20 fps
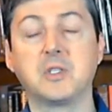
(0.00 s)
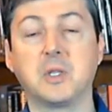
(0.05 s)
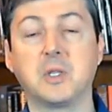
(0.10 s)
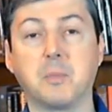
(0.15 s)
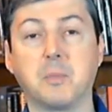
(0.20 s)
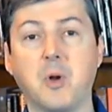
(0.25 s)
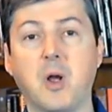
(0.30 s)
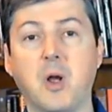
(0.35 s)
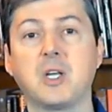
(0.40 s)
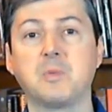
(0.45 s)

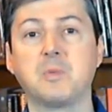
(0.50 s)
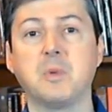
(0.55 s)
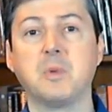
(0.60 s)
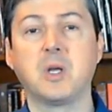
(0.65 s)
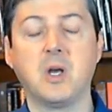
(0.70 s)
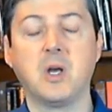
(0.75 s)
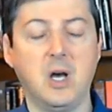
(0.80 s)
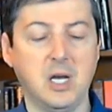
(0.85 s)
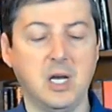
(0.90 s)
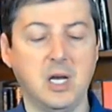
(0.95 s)
That's the
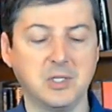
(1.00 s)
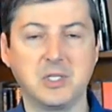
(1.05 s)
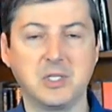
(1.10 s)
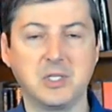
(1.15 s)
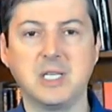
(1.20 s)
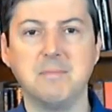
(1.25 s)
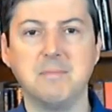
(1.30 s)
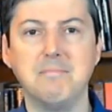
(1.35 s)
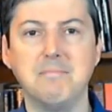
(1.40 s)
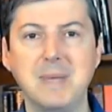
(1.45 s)
proximate
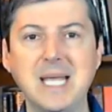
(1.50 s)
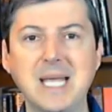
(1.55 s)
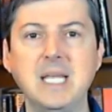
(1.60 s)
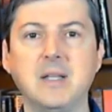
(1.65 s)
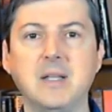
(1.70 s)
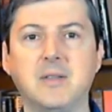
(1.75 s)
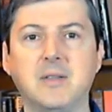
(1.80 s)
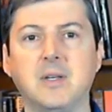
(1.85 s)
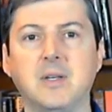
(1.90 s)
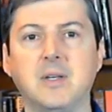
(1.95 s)
cause. It's the
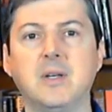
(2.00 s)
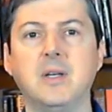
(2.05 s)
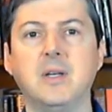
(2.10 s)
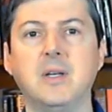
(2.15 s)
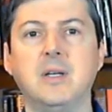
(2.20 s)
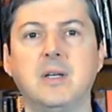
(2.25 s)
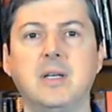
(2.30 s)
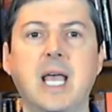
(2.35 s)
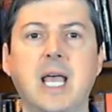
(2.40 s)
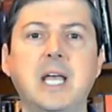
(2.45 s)
immediate
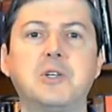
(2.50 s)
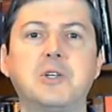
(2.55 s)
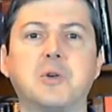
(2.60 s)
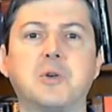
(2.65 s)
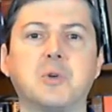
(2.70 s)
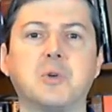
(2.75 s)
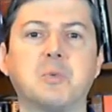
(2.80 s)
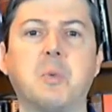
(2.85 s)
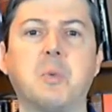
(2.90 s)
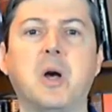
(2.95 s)

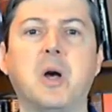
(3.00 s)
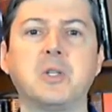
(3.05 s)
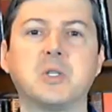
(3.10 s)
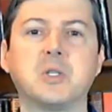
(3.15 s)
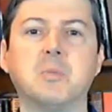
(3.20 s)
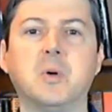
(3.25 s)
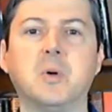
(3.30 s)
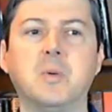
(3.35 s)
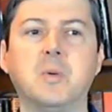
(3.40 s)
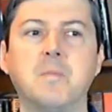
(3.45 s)
agent
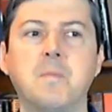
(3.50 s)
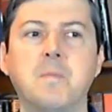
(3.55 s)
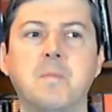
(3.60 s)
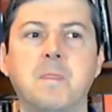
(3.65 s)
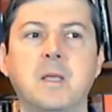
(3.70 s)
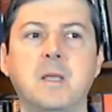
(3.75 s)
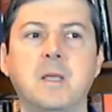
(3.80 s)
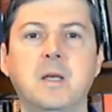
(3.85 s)
responsible.